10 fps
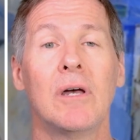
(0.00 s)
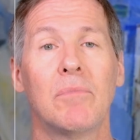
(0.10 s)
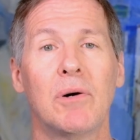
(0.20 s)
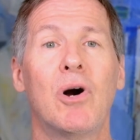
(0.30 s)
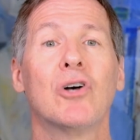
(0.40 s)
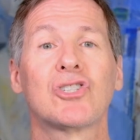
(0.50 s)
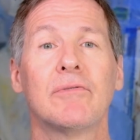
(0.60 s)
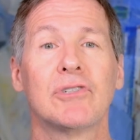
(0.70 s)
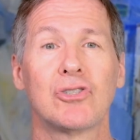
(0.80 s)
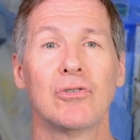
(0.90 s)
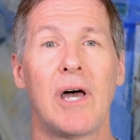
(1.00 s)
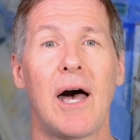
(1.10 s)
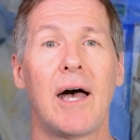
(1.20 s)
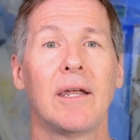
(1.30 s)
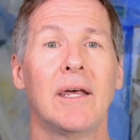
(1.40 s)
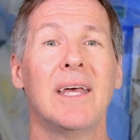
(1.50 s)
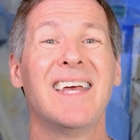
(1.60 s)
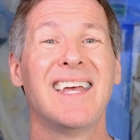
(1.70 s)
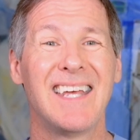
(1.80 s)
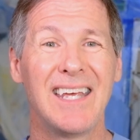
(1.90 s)
but most of us do not.
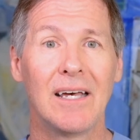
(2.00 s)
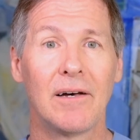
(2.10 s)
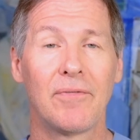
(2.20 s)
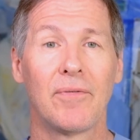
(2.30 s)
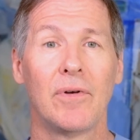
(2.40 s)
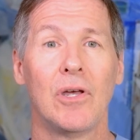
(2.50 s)
If